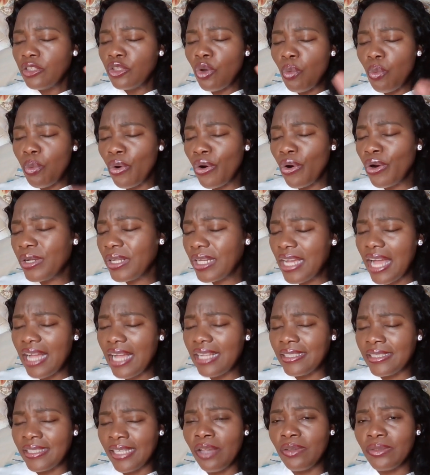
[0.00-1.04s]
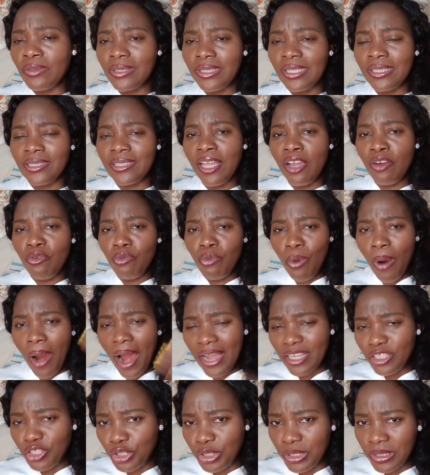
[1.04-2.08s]
The word of God tells us that
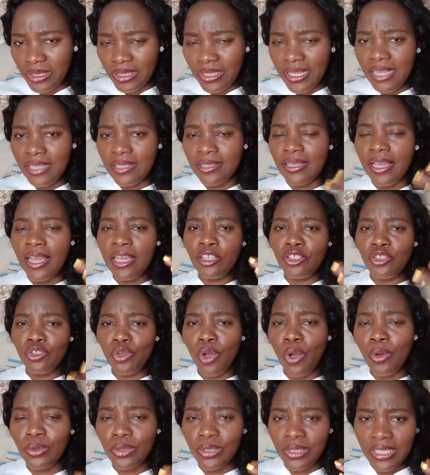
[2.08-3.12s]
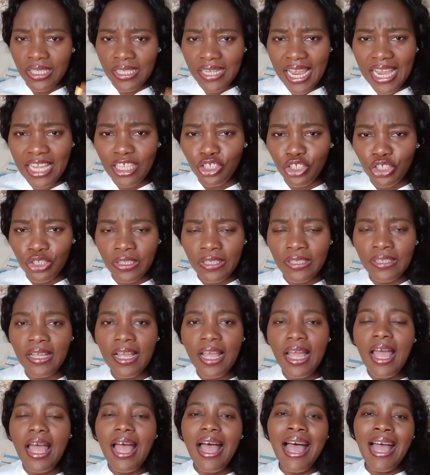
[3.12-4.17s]
righteousness exalts the nation
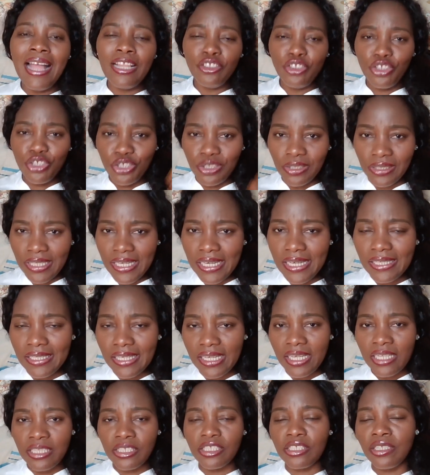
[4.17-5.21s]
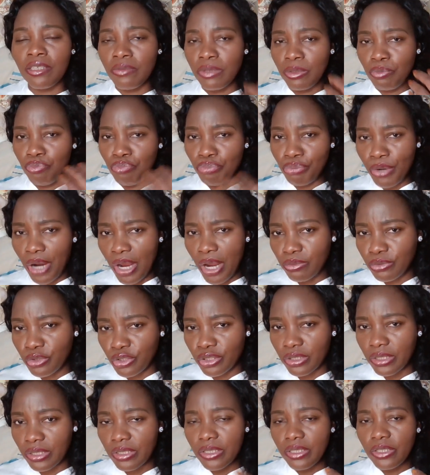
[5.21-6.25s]
and sin is a
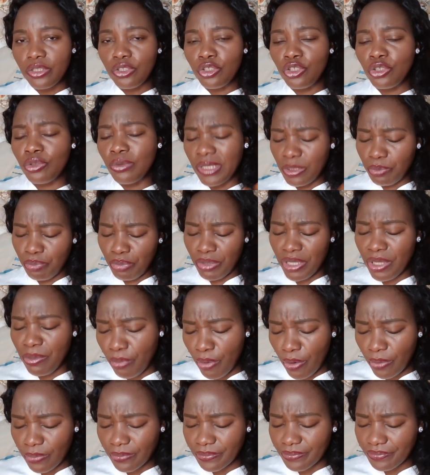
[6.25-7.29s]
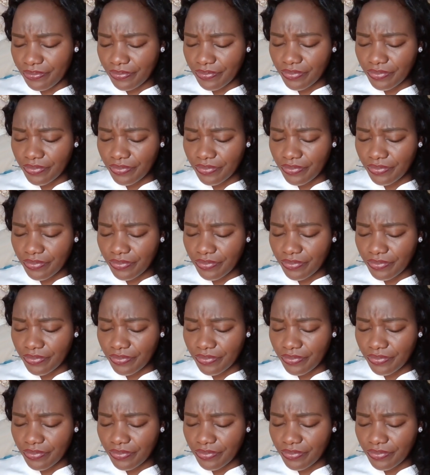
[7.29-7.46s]
reproach to his people.